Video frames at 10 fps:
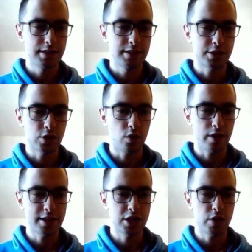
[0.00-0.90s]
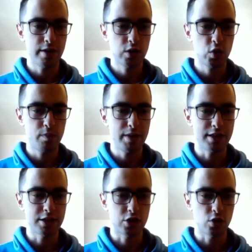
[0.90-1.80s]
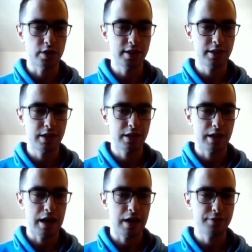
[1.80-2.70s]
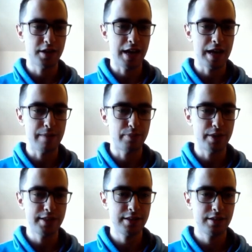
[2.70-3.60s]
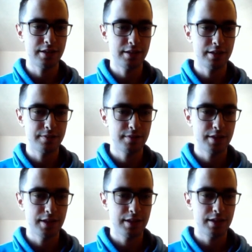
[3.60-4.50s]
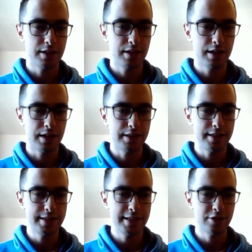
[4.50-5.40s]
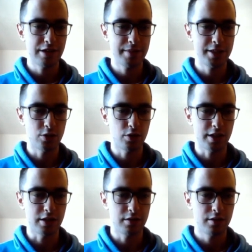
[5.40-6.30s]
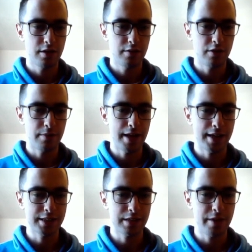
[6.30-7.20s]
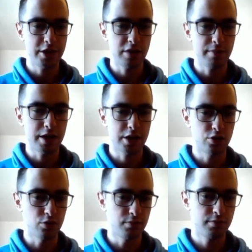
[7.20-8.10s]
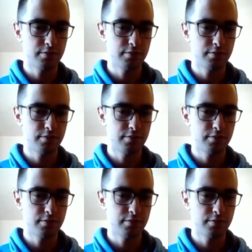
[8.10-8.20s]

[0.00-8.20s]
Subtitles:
So it's going to be sorted after I print. This is gonna be sorted from exclamation mark to